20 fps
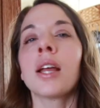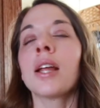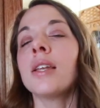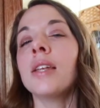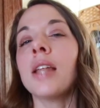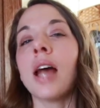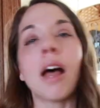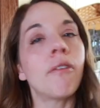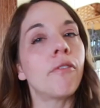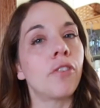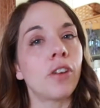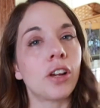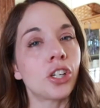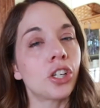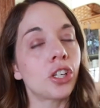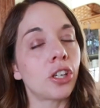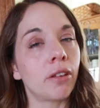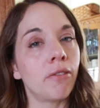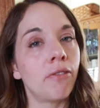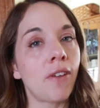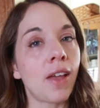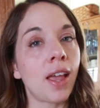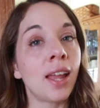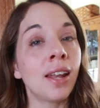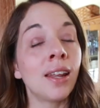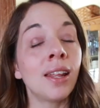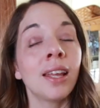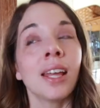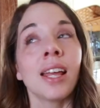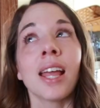not freshly
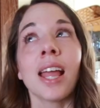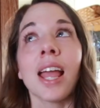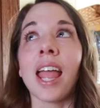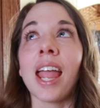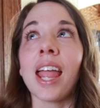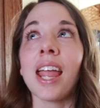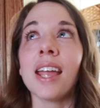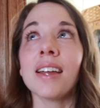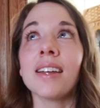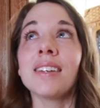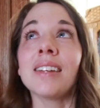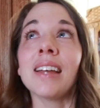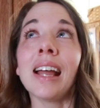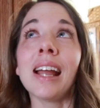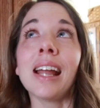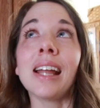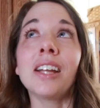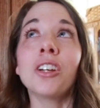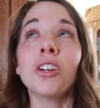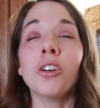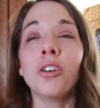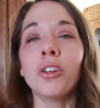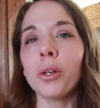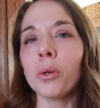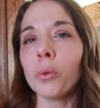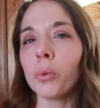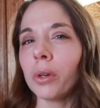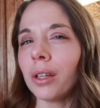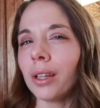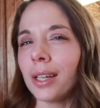fed, and I
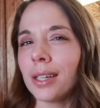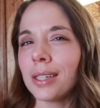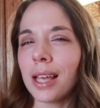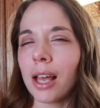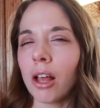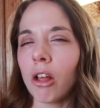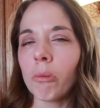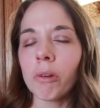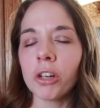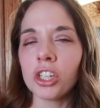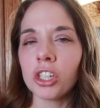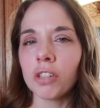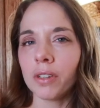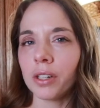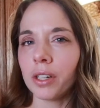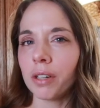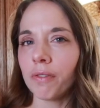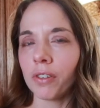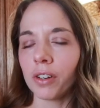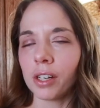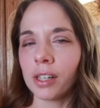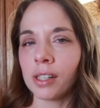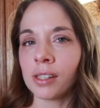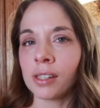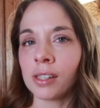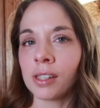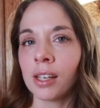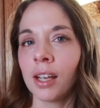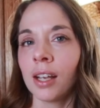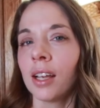couldn't really tell much of a
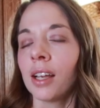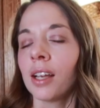difference.